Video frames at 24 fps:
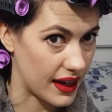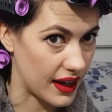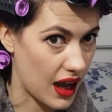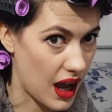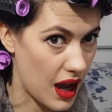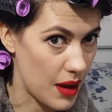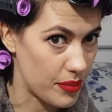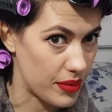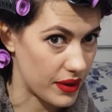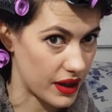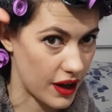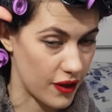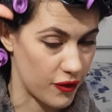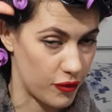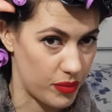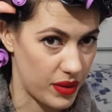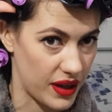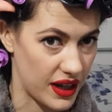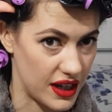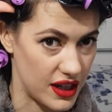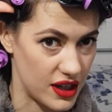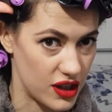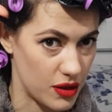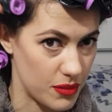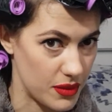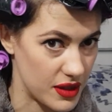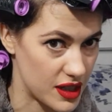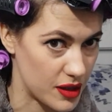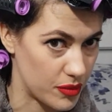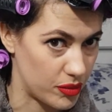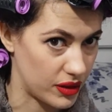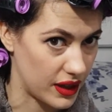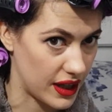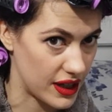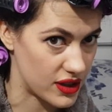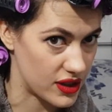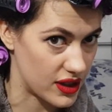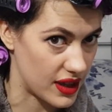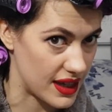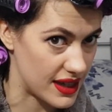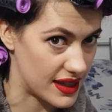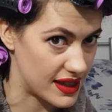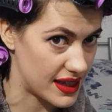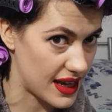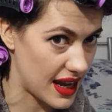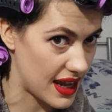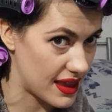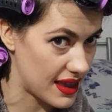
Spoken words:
I've pinned them into place so they stay